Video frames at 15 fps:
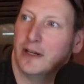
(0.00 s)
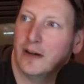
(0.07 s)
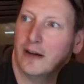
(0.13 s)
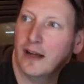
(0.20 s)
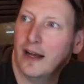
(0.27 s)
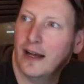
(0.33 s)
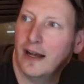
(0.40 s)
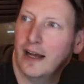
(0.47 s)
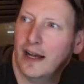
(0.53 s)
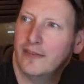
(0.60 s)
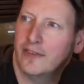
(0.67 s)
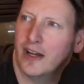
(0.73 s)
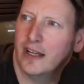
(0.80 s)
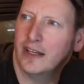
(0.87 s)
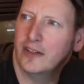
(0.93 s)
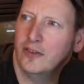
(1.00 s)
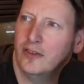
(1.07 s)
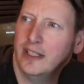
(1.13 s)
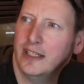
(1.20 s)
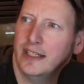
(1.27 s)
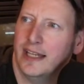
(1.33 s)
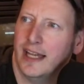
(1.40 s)
I've got Unique
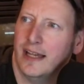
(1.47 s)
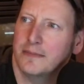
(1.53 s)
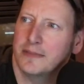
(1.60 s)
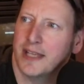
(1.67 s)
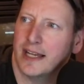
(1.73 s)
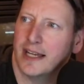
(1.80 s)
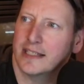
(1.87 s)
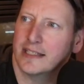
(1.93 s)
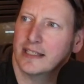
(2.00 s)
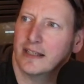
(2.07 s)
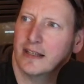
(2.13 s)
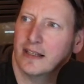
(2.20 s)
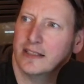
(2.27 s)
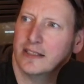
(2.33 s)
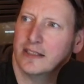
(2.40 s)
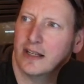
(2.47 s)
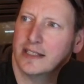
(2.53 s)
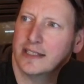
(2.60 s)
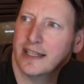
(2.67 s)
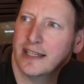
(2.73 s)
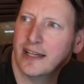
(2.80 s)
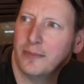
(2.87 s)
Games. Hexen is on
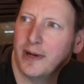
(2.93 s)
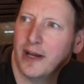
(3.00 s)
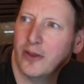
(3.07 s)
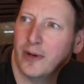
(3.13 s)
sale, by the way.